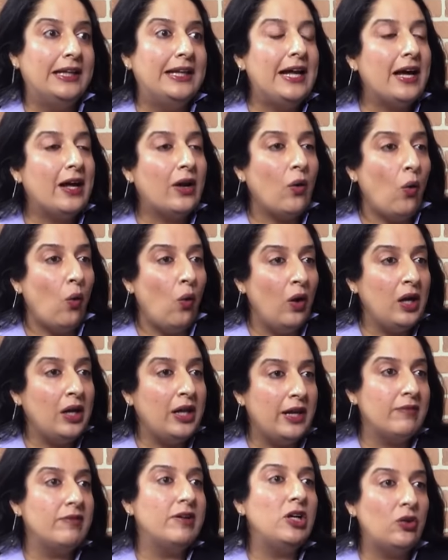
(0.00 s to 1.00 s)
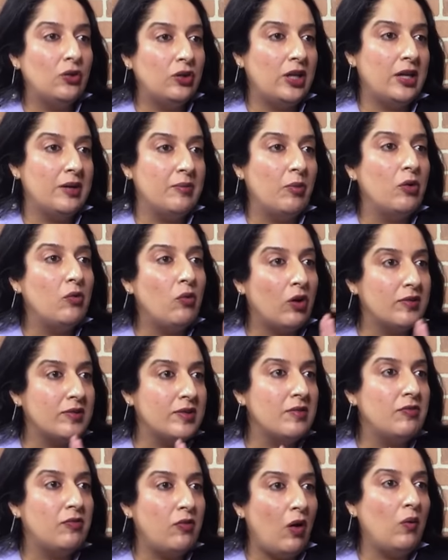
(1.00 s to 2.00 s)
They are all given to them on
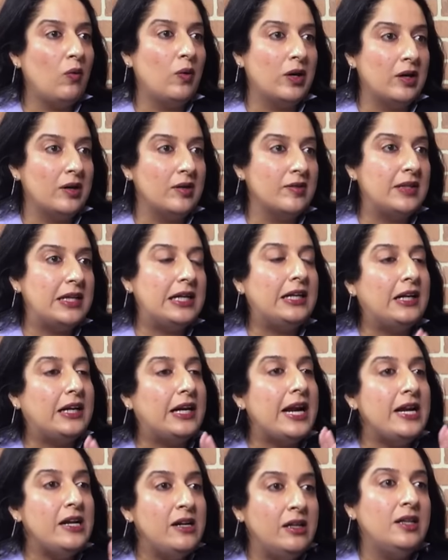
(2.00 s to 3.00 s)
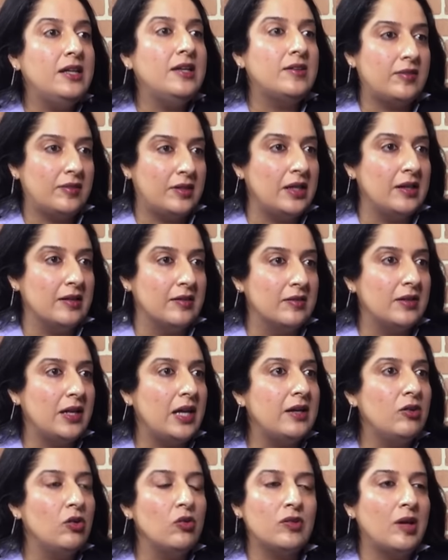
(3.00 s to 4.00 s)
WhatsApp forwards. They trend these things.
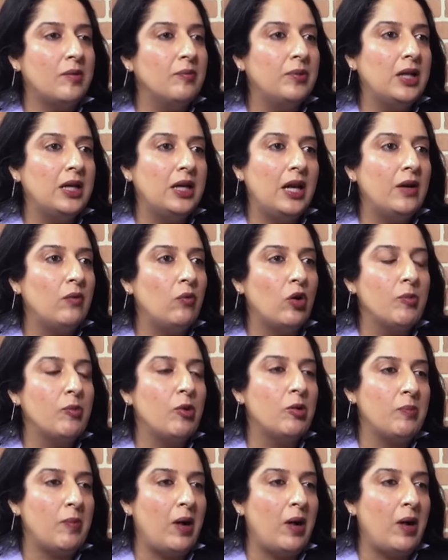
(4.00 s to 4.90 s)
Like, you know, something like what about